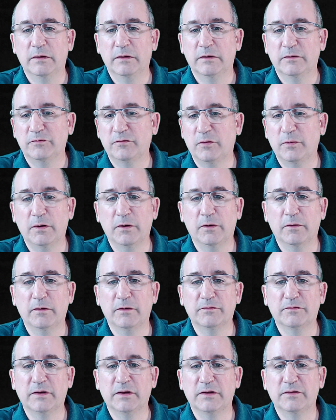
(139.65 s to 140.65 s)
So here
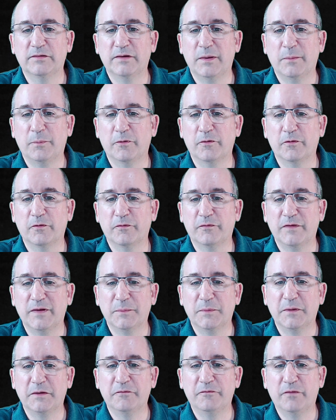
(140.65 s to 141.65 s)
as an example, there are
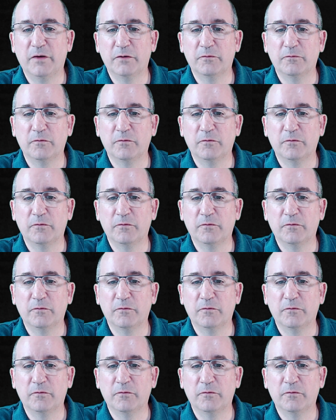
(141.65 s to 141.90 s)
family fun